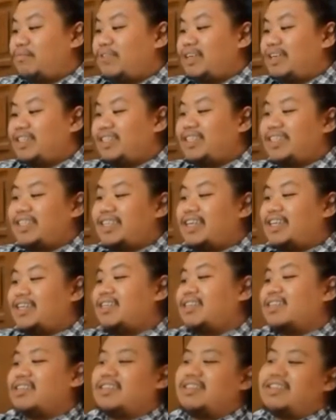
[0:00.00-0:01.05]
It is
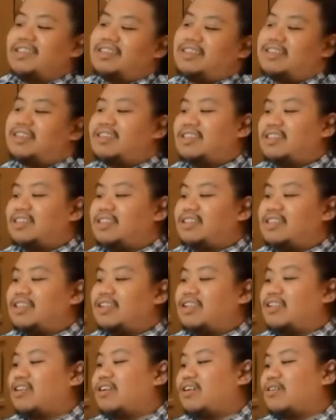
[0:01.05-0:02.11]
said that
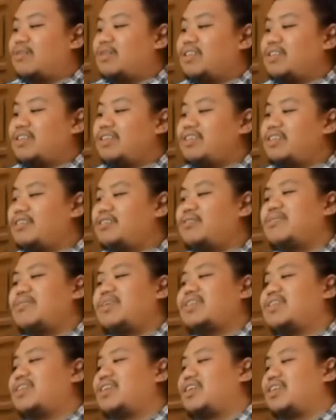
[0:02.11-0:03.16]
the law was
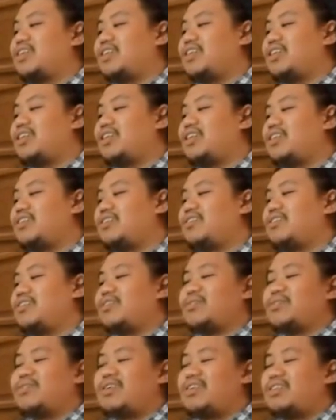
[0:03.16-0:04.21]
instrumental in
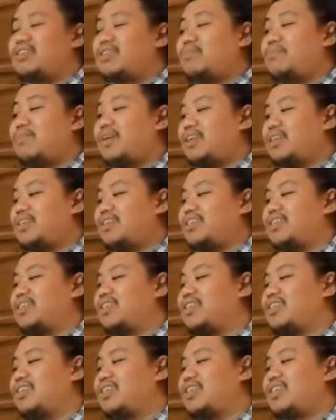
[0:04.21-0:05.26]
addition to other
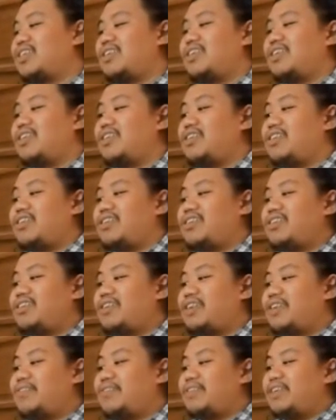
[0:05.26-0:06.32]
policies in
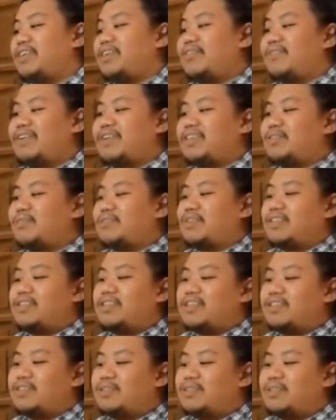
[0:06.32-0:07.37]
driving
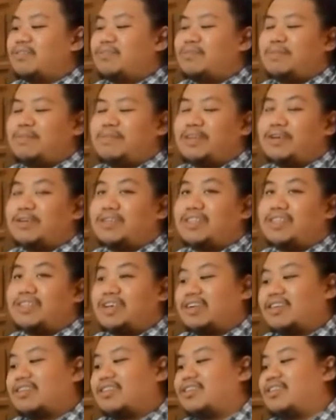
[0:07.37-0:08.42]
investments into the BPO
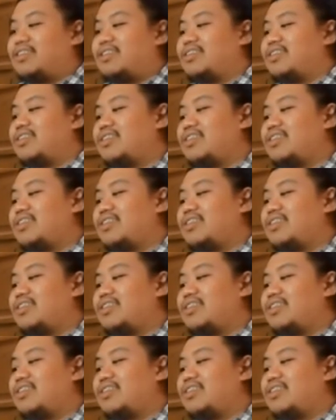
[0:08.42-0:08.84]
sector.